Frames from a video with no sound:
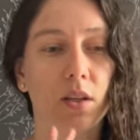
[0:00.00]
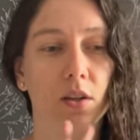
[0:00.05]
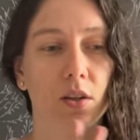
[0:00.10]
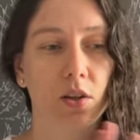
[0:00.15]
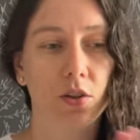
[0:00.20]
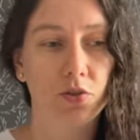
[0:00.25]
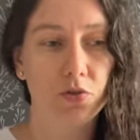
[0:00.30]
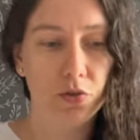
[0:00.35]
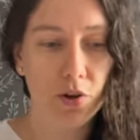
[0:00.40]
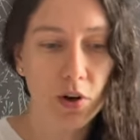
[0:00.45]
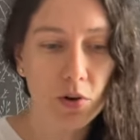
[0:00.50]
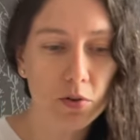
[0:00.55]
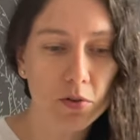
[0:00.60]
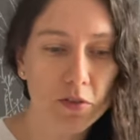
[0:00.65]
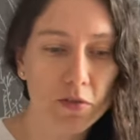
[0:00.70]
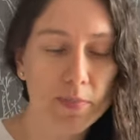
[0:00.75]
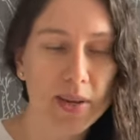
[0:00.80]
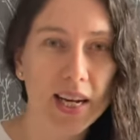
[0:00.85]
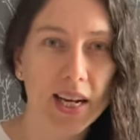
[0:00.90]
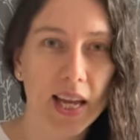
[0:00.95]
controlled
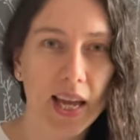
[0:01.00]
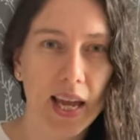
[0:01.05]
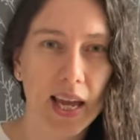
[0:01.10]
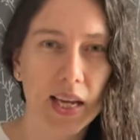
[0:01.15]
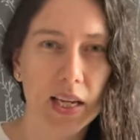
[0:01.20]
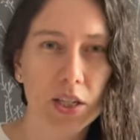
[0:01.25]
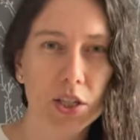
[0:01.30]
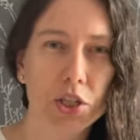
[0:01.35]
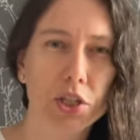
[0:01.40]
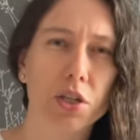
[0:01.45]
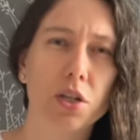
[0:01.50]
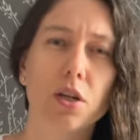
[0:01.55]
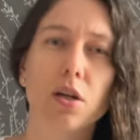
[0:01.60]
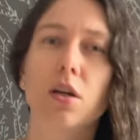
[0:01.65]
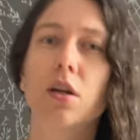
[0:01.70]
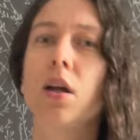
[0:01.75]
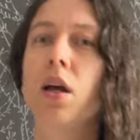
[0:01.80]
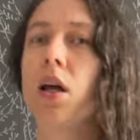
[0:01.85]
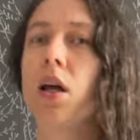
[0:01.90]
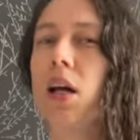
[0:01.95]
with
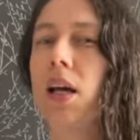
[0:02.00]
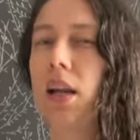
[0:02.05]
medication,